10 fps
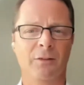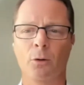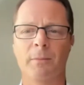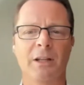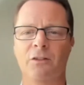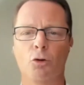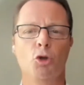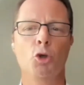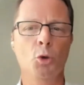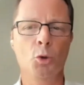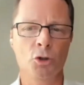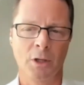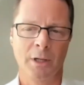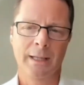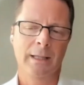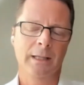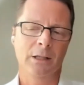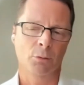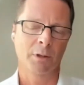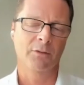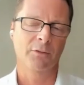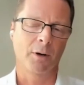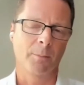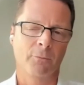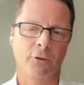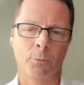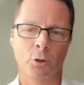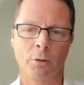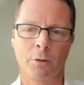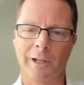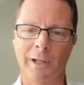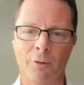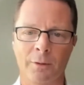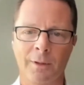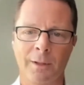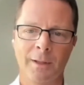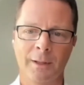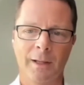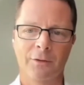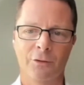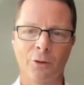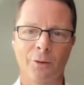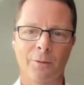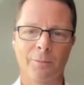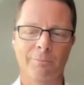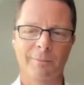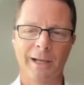So it's a huge increase from the current level. So